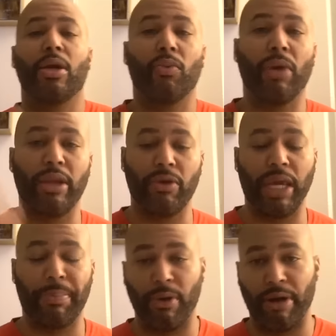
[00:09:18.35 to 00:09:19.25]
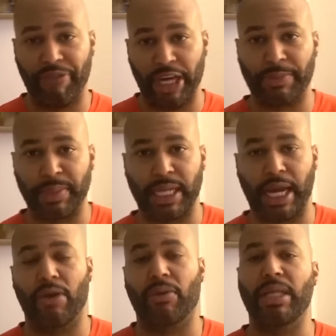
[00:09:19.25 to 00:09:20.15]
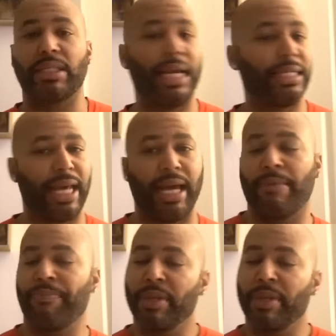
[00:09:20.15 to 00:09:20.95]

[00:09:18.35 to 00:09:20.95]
when you keep your investments down on these dates, that